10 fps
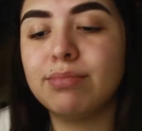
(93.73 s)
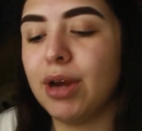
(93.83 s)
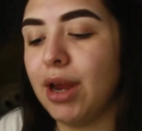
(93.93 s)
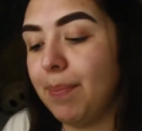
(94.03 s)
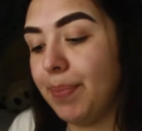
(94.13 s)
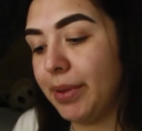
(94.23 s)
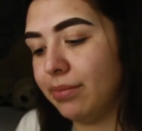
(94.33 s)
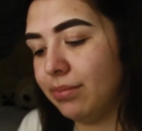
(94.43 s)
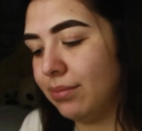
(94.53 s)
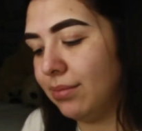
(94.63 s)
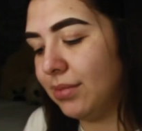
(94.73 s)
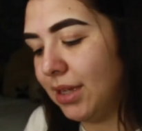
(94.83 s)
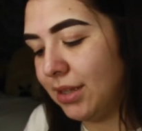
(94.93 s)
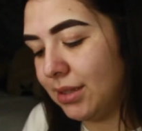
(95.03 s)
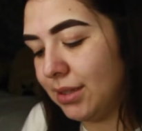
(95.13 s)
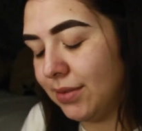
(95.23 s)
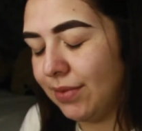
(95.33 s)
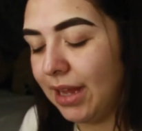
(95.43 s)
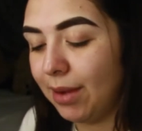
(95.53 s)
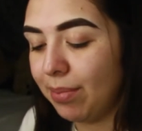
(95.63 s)
Prep. It's
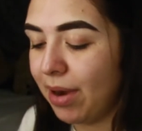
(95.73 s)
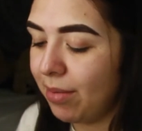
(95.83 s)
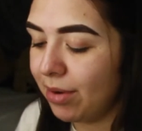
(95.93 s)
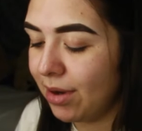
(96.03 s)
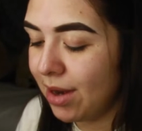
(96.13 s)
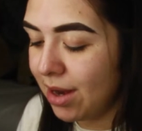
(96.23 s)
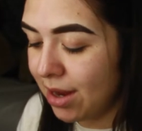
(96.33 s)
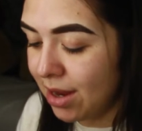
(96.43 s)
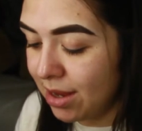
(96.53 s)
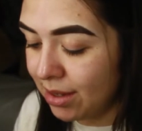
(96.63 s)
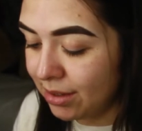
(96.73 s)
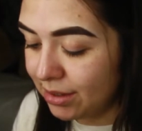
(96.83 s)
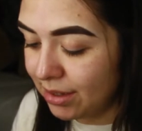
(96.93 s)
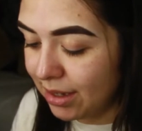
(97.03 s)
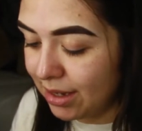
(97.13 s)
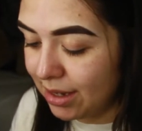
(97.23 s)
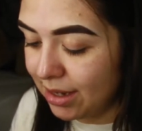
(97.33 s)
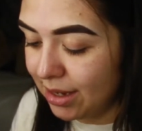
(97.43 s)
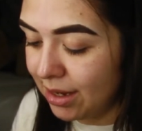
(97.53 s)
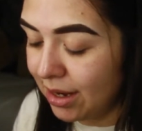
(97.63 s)
like a primer.
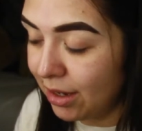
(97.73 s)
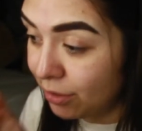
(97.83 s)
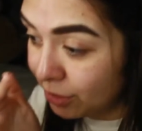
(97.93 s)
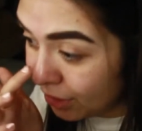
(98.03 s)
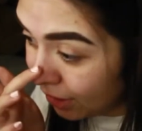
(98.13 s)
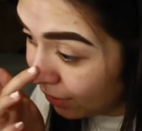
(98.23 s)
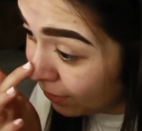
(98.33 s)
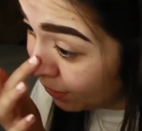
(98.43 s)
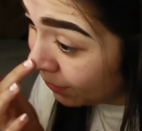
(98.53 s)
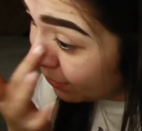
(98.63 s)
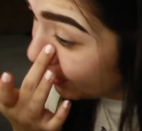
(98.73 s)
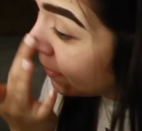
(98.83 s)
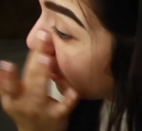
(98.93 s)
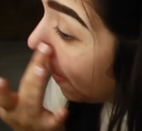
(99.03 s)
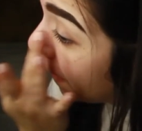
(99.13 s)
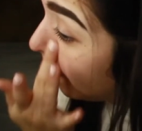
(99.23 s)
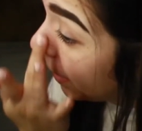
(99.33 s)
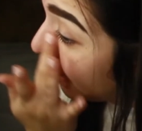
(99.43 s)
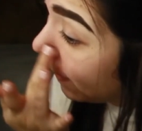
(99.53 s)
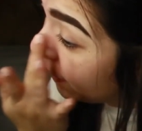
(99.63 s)
And I usually only use it on my
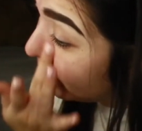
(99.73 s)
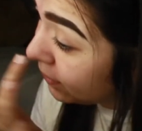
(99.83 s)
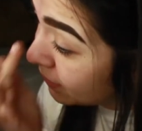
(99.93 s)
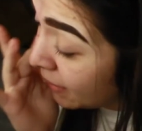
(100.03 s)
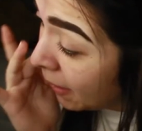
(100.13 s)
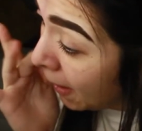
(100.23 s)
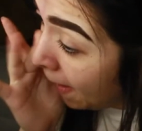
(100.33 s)
nose.